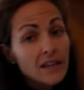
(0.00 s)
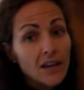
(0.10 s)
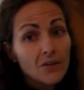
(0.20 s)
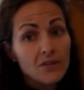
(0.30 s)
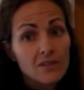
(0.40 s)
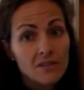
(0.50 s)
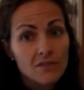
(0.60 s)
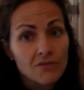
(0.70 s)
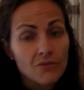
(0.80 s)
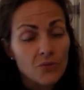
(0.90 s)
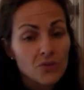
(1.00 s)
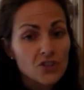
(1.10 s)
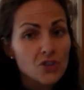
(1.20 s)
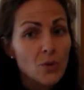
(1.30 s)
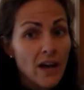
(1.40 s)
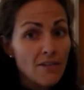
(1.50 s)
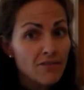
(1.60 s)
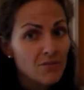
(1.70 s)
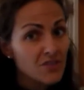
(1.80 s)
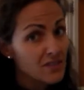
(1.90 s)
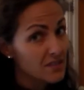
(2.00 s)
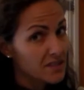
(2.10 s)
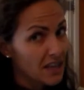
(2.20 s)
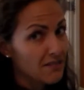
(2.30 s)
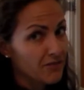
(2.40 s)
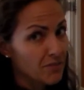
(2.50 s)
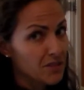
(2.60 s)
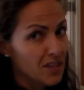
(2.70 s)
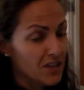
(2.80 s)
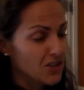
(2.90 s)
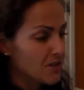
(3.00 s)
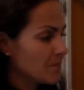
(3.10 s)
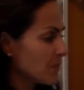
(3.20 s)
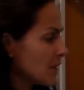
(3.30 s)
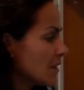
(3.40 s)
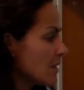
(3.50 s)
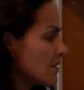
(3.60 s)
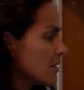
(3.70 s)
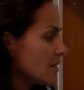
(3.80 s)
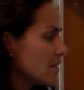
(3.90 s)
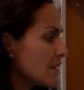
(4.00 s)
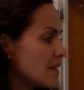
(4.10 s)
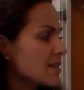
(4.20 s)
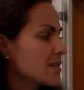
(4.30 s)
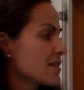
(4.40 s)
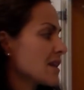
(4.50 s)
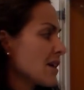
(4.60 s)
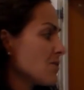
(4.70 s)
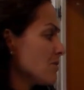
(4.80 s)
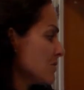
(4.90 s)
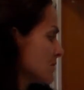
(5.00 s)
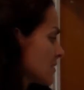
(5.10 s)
Now for 2F, which is the second fermentation, they need to sit out